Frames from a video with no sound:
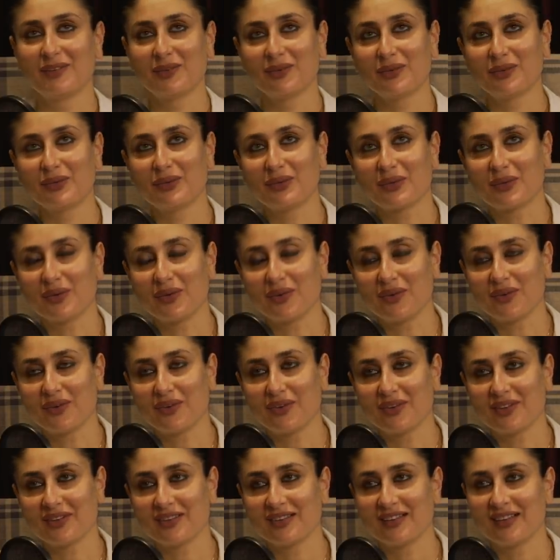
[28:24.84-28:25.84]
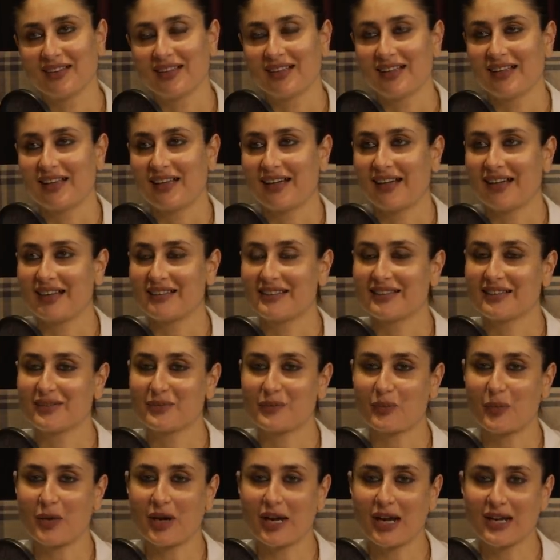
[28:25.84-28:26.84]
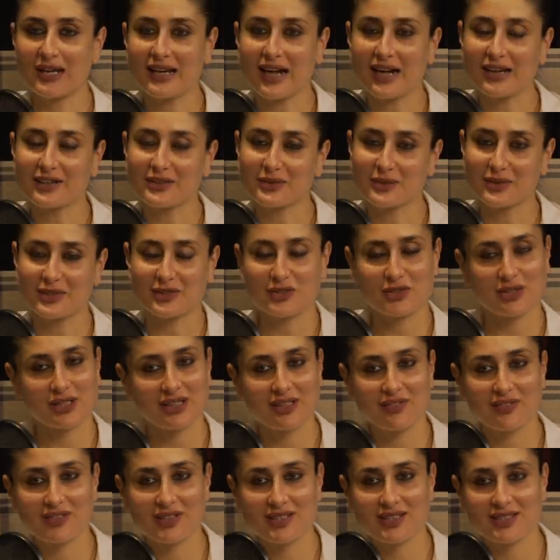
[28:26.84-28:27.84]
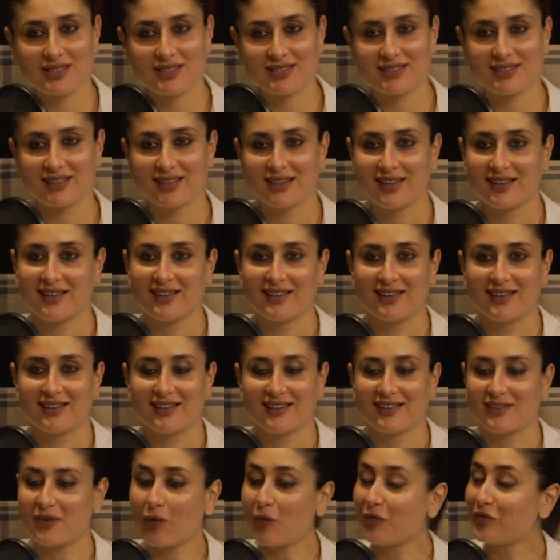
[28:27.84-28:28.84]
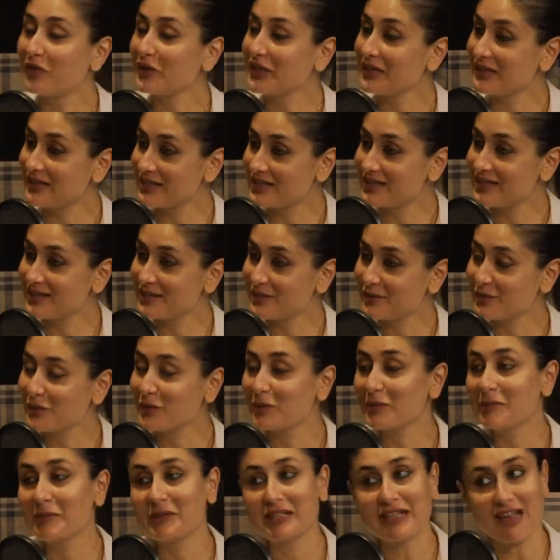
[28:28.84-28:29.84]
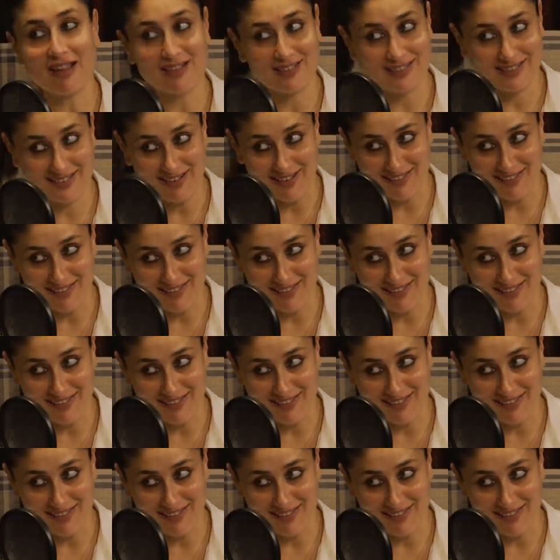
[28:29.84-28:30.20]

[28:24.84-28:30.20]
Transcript: Oh God, I think what I'd like to achieve is hopefully this interview will be done in